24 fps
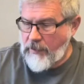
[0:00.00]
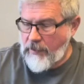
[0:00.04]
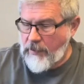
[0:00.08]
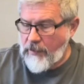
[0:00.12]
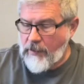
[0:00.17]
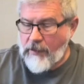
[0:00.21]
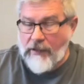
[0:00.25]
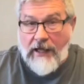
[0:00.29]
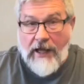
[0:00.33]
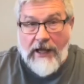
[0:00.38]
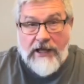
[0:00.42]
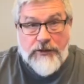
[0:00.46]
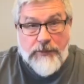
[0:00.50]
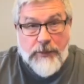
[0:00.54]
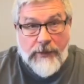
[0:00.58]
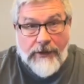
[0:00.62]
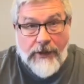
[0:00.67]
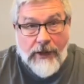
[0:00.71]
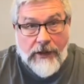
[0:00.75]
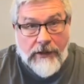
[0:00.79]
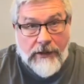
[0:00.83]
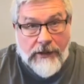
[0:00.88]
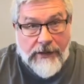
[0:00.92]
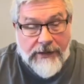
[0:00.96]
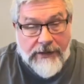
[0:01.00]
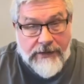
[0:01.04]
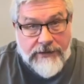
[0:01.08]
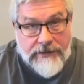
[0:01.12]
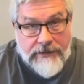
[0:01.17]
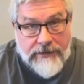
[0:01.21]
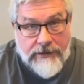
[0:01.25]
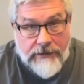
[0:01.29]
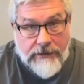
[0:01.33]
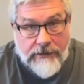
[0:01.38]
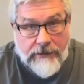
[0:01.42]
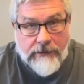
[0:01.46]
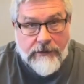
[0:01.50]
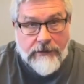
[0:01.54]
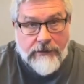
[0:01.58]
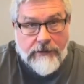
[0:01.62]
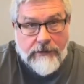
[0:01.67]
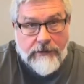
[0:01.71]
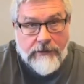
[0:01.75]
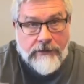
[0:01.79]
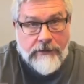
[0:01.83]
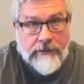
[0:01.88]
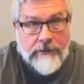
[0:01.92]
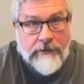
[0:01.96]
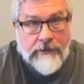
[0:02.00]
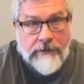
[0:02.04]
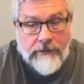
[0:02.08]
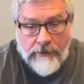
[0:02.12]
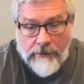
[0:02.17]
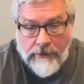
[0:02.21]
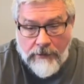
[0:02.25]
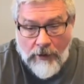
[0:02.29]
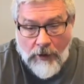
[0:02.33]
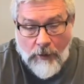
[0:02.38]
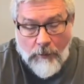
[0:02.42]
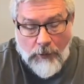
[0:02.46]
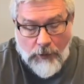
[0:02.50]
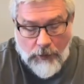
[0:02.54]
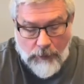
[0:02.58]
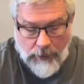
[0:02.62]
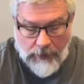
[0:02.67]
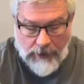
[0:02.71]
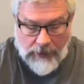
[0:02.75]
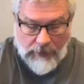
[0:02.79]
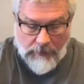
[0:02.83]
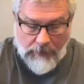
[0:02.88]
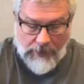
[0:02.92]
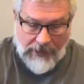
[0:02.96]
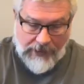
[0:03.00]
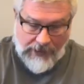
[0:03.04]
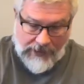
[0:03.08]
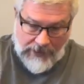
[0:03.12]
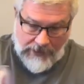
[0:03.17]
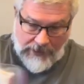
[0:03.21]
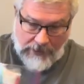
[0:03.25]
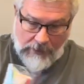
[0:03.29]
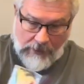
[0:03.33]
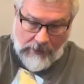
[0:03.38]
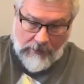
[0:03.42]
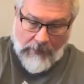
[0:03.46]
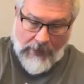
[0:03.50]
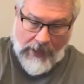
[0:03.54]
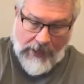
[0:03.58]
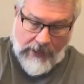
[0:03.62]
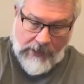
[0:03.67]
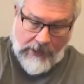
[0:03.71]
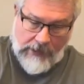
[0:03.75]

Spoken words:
Last but not least, I'm going to put in my V-milk bag.